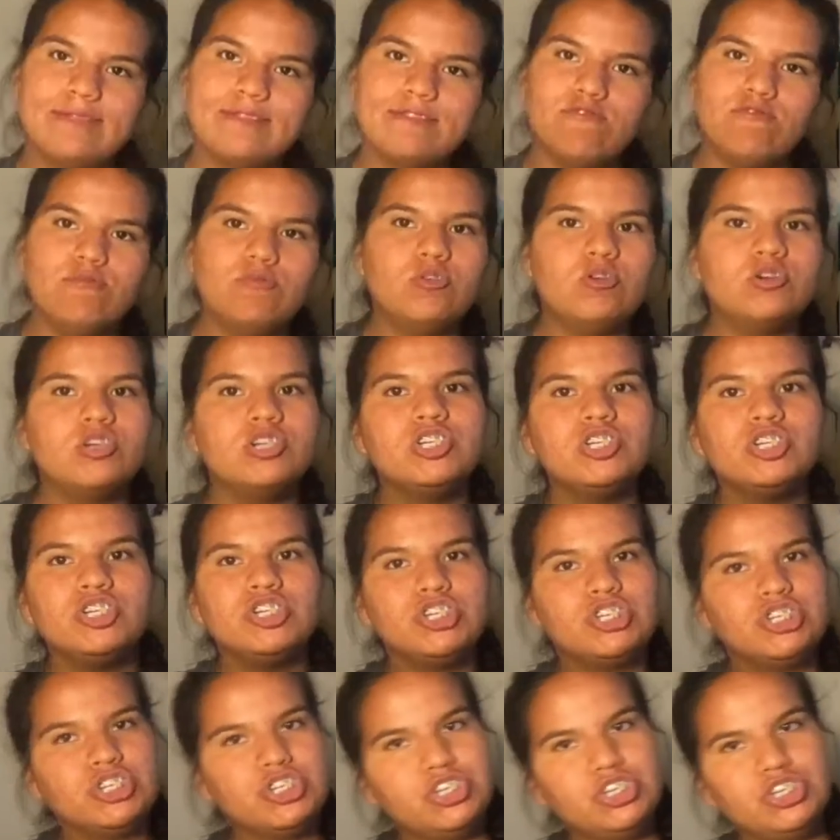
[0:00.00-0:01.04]
school
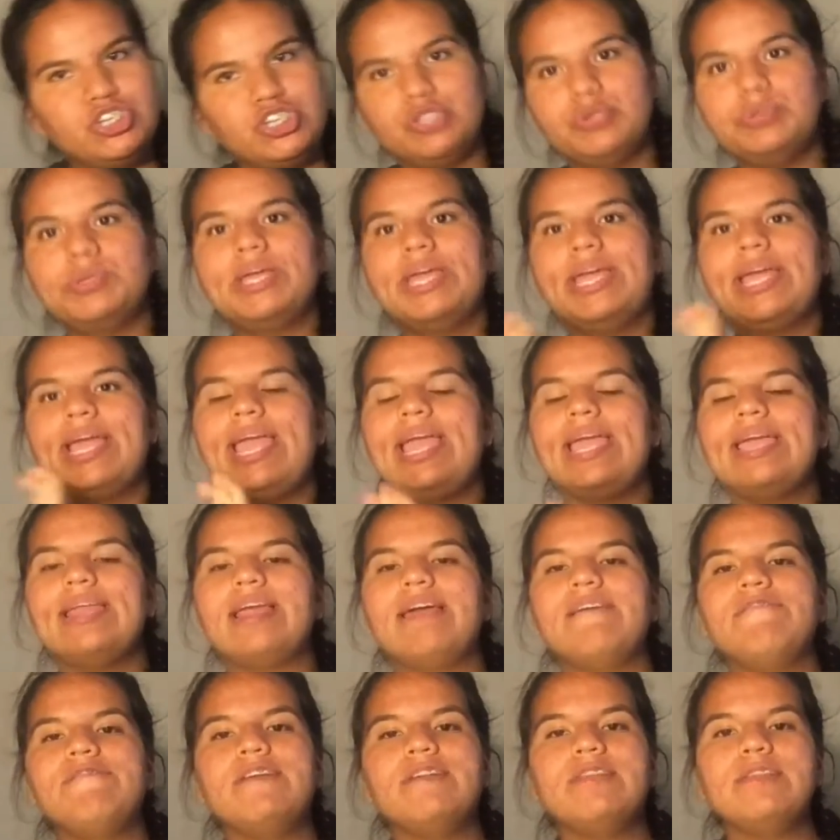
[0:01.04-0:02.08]
shooting, and
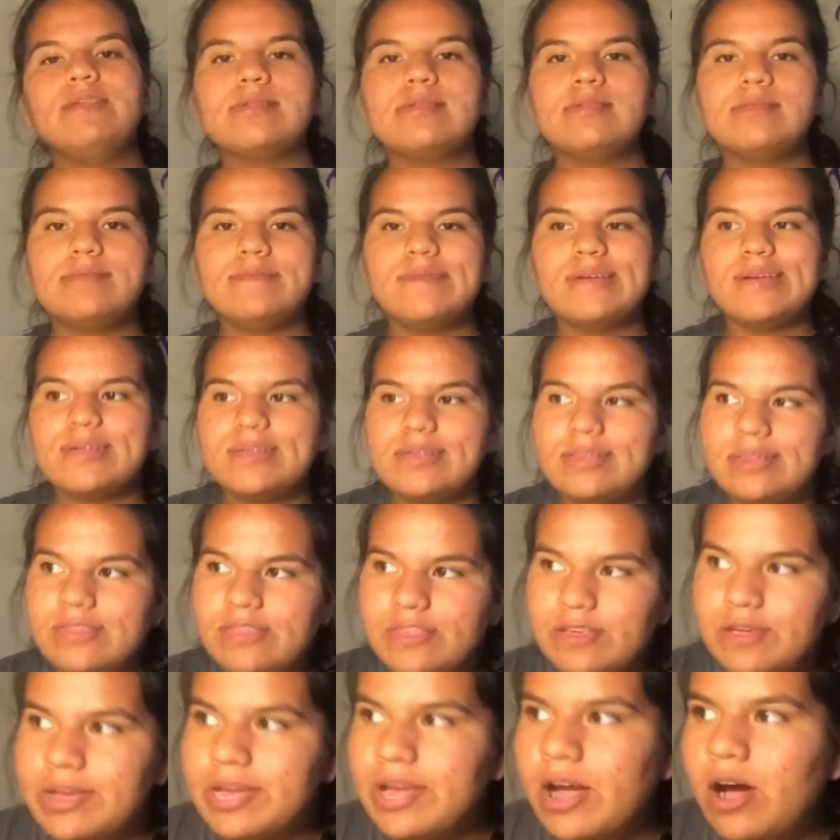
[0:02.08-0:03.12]
I found this conspiracy
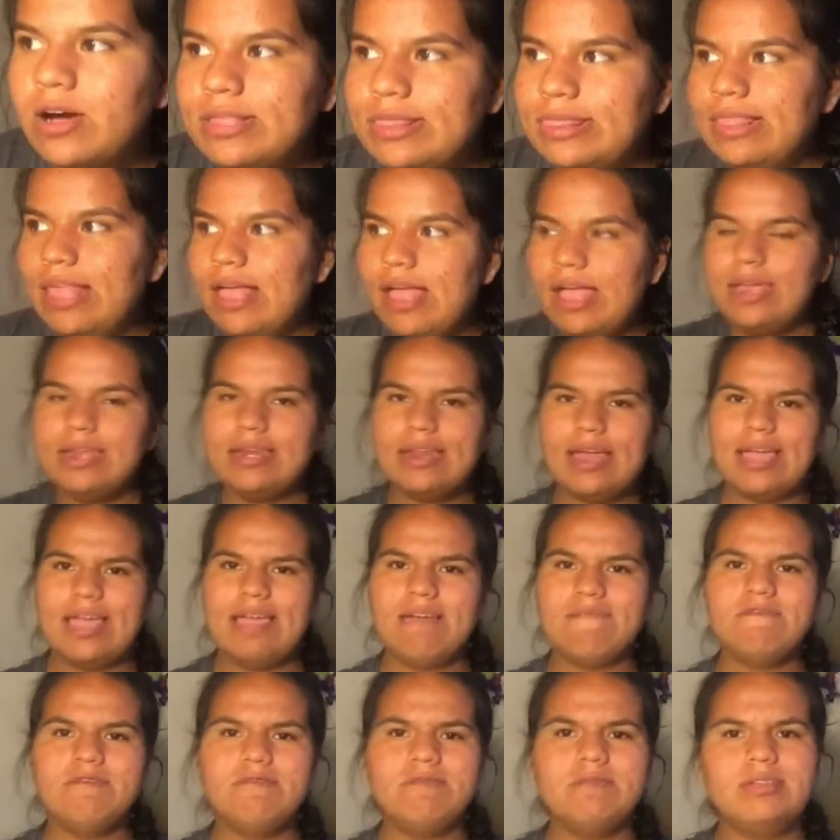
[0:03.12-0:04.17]
theory online. I
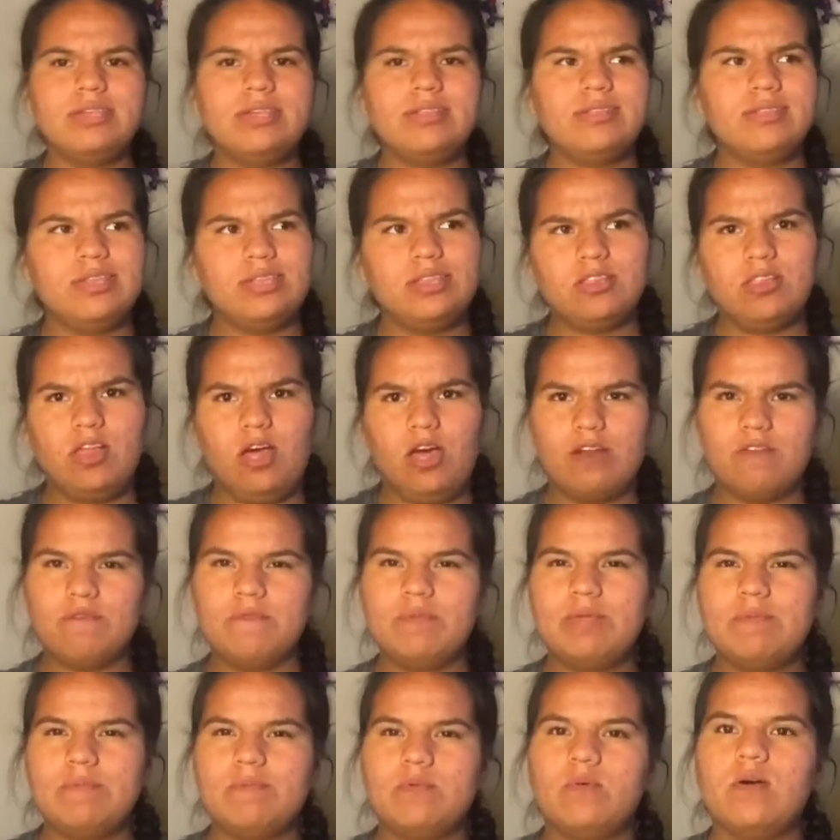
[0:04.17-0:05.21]
haven't really seen a lot of
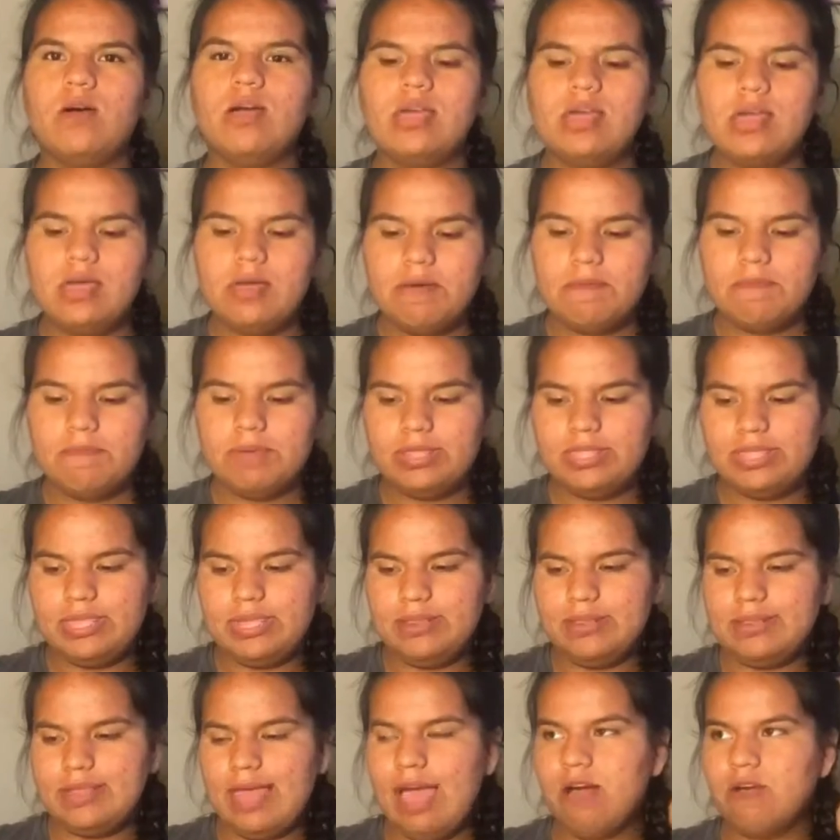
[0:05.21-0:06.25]
people put
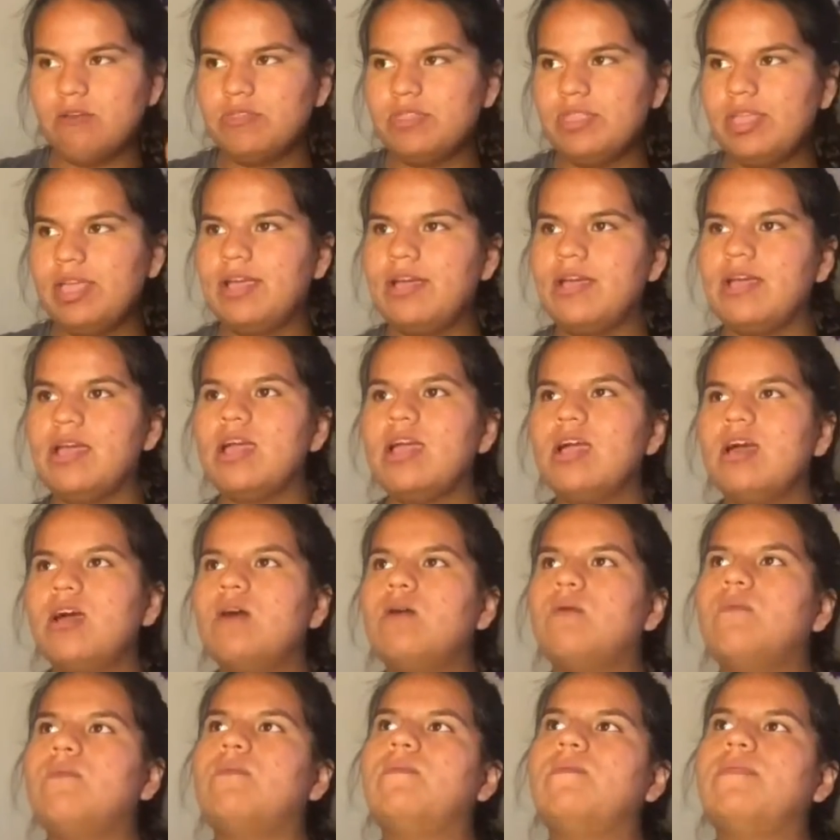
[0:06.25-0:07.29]
this out there.
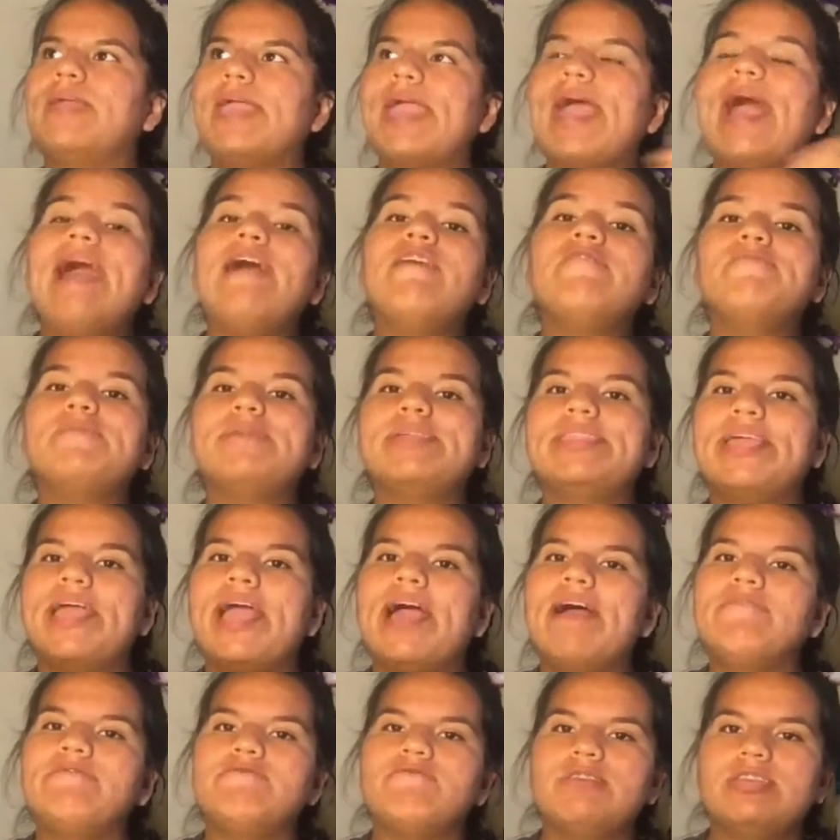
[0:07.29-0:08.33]
They have, but they
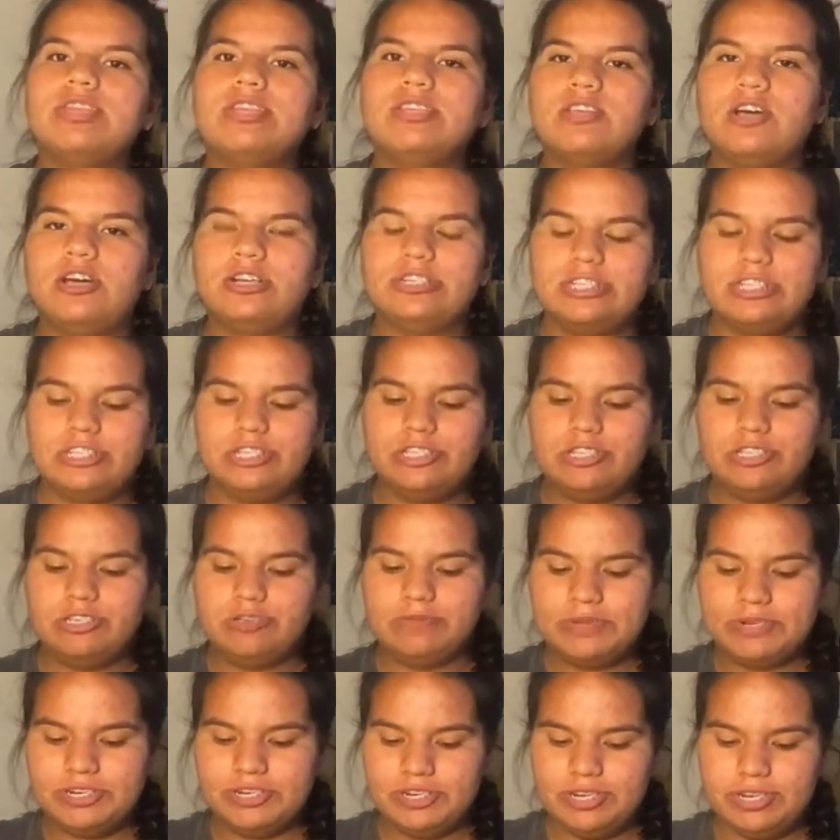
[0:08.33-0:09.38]
haven't really talked into
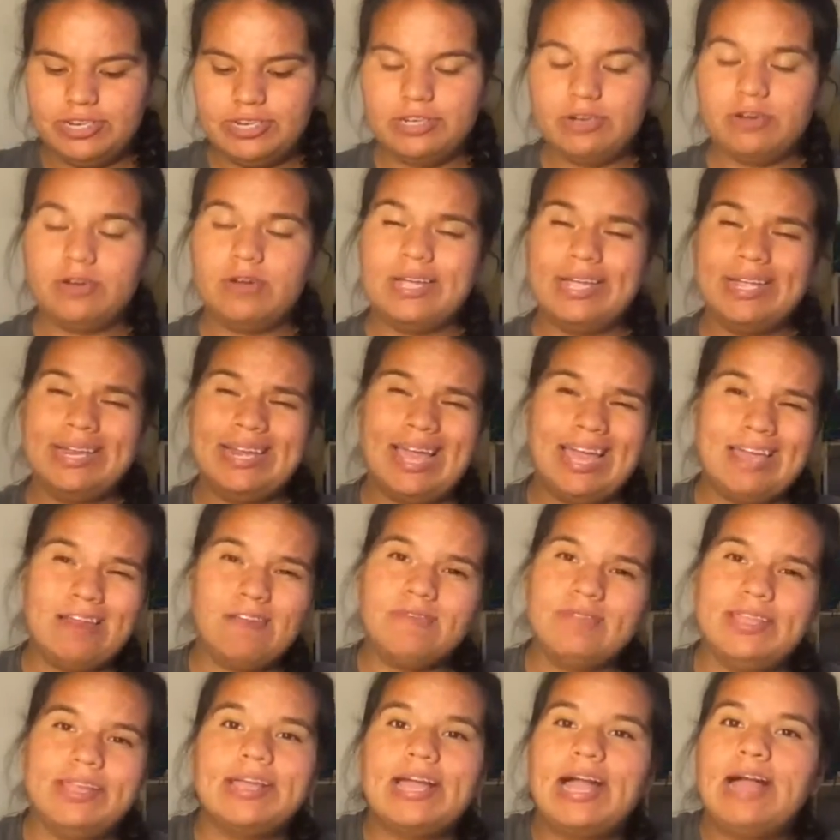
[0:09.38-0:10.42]
too much detail, and I
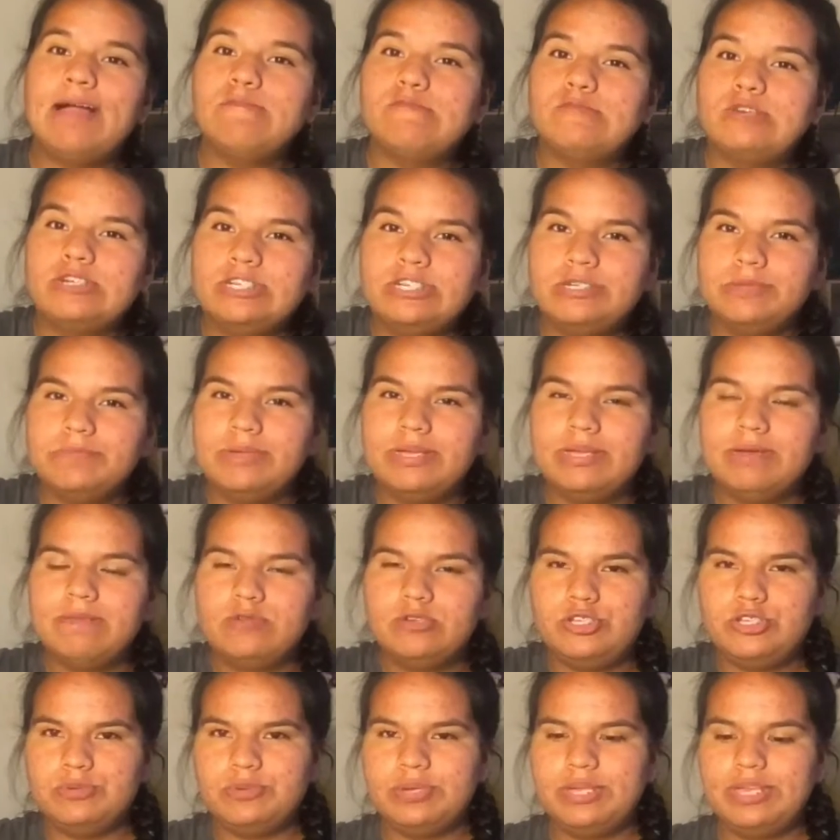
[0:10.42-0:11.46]
don't think I'm going to be
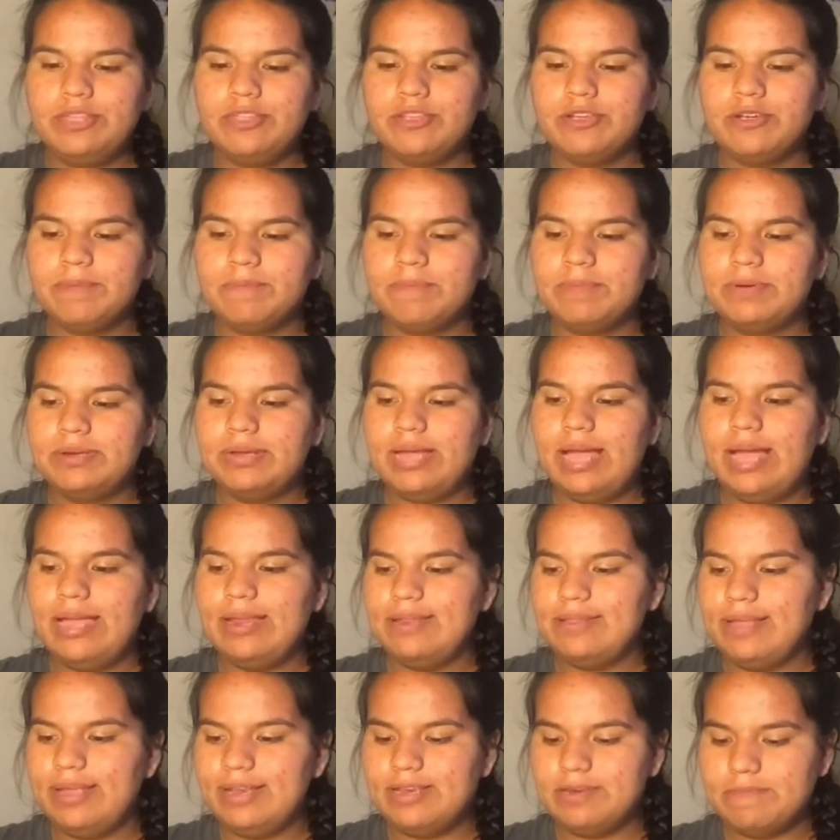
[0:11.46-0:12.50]
able to either, but I
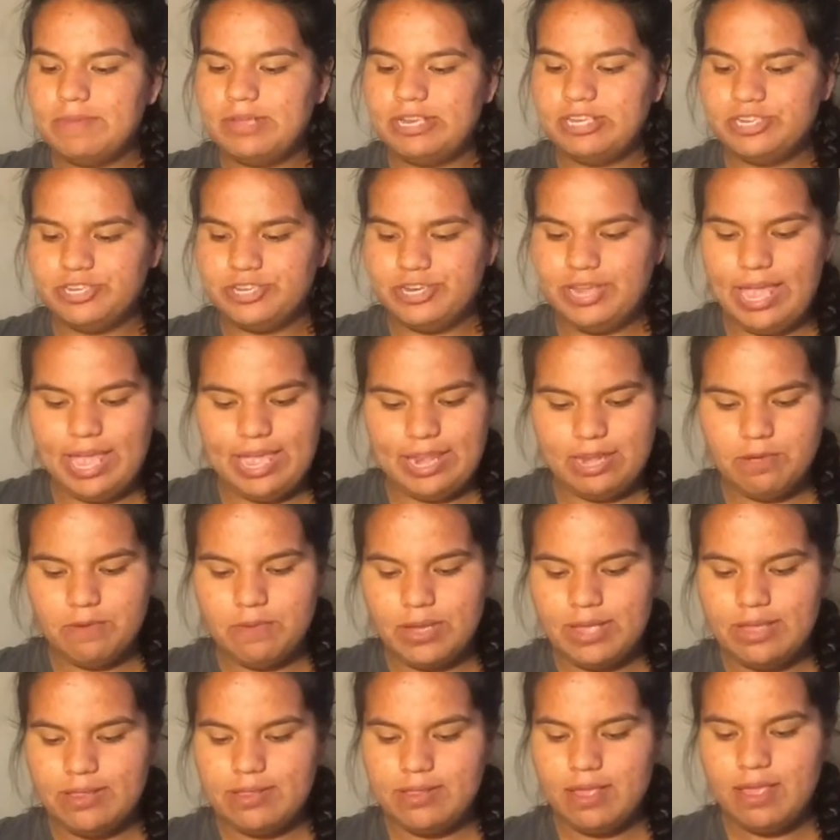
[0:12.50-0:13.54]
decided to mention it
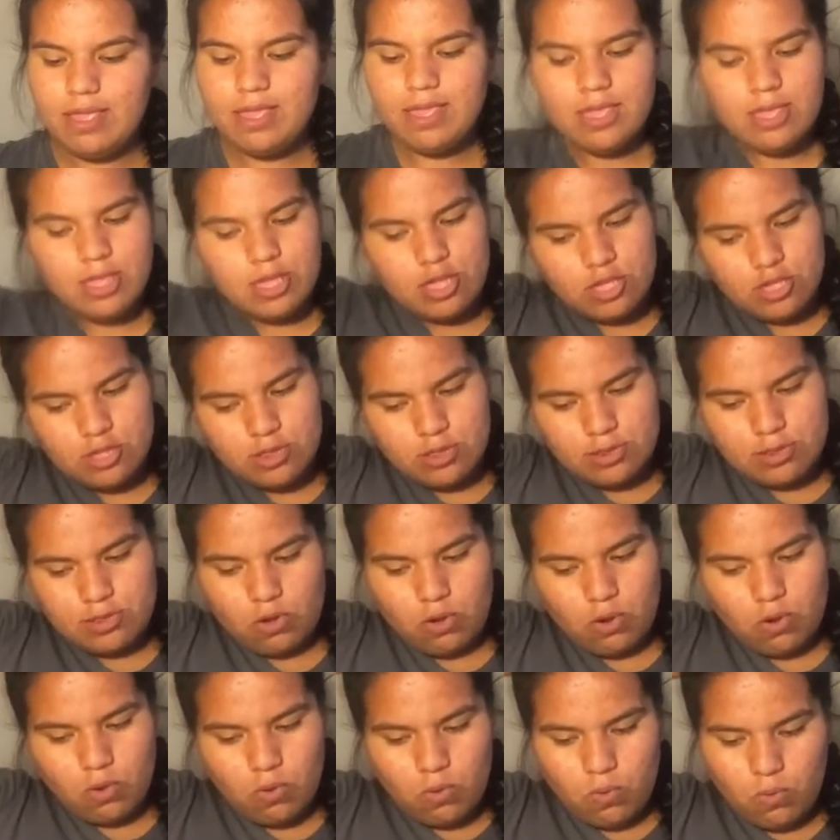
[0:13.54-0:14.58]
anyways.
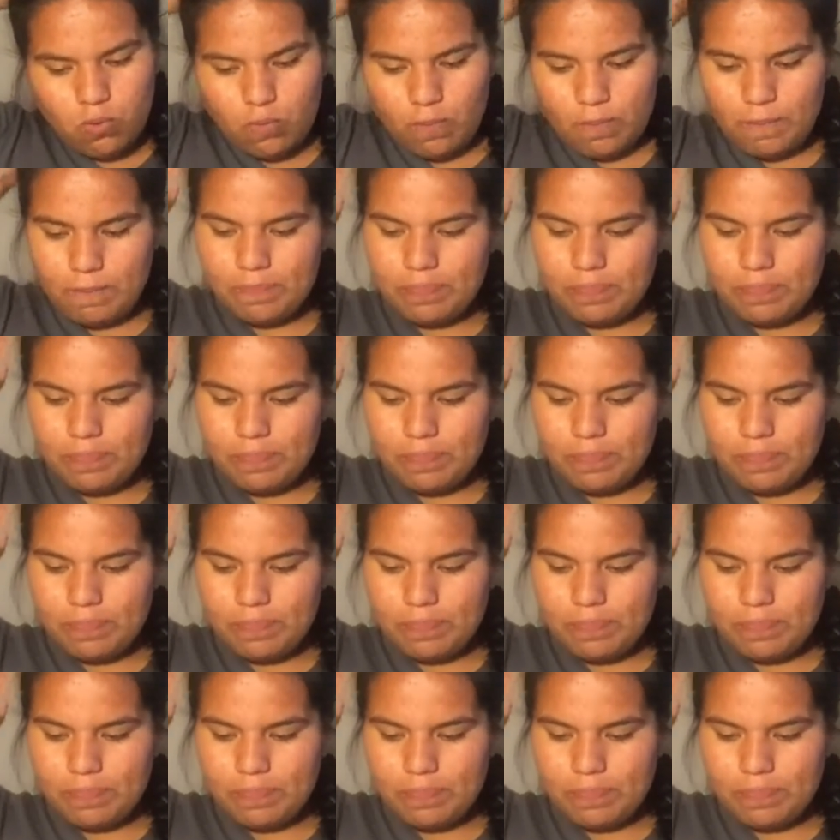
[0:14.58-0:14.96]
So